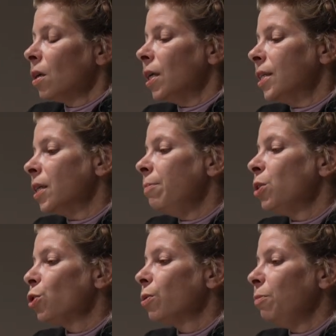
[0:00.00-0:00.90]
As I
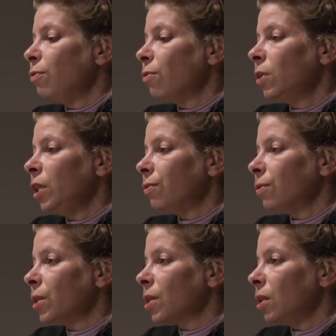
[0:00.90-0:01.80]
mentioned before, it
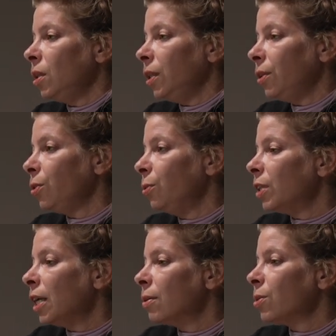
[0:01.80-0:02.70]
was in the
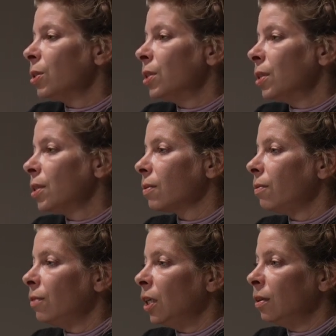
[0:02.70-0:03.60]
2000s
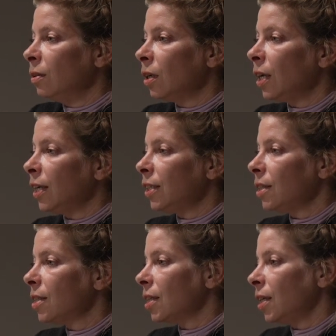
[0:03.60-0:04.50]
when
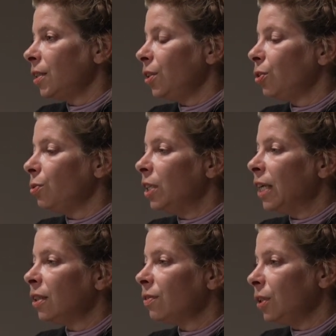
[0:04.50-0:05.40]
artists started to
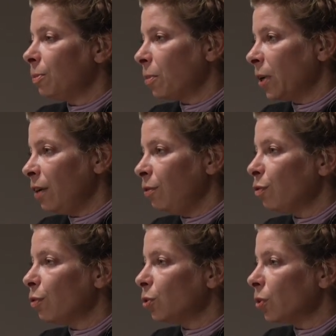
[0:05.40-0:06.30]
dart with private
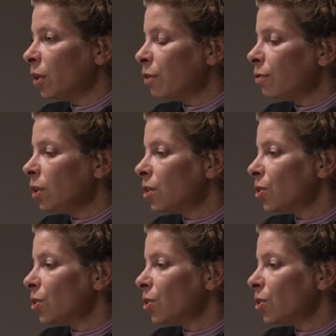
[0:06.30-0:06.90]
photography.